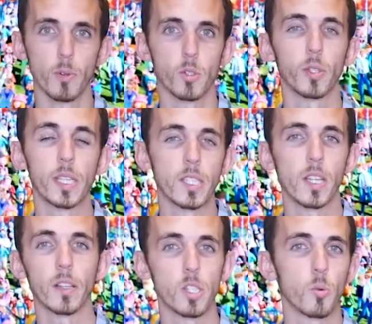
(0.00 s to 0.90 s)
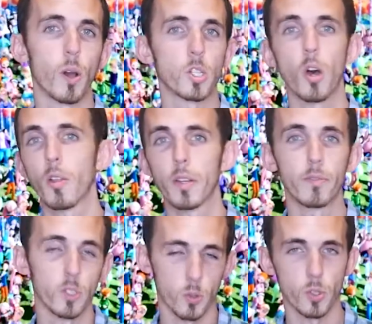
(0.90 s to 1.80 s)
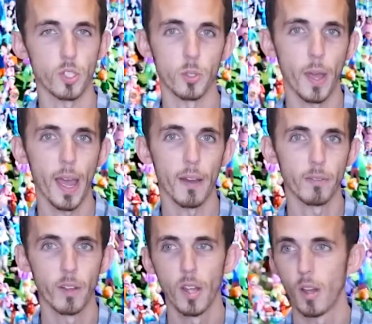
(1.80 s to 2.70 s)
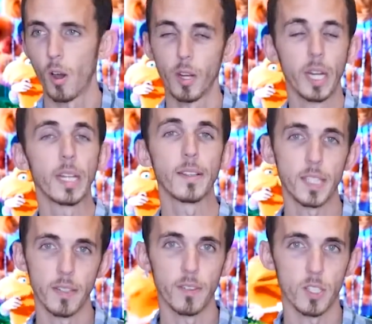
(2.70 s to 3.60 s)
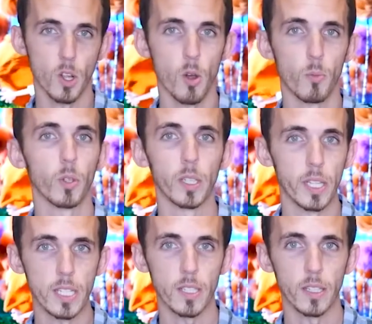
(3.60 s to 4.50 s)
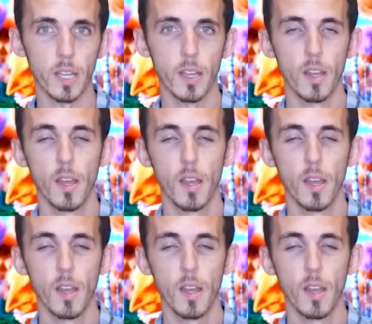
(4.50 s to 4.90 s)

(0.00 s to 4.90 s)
It's really easy. It lets you watch all the different sources you have on any of the TVs in the home really easily.